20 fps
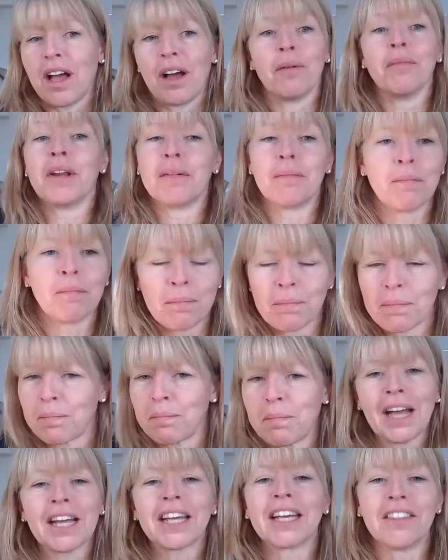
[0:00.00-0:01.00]
i mean
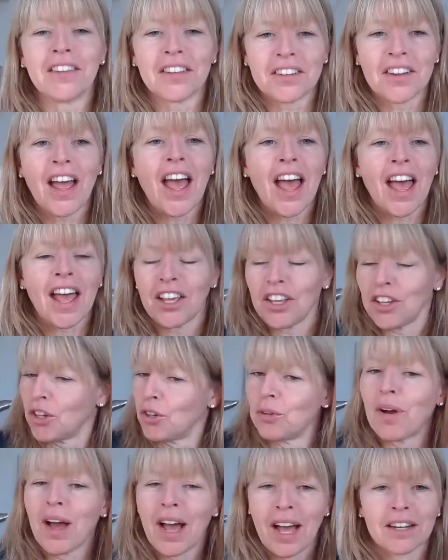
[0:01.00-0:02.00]
back in the day
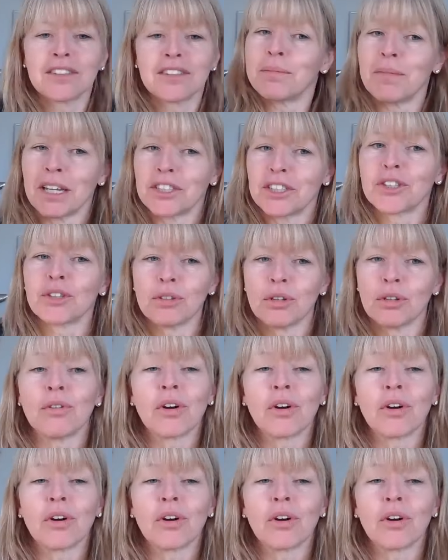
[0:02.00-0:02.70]
you had to make sure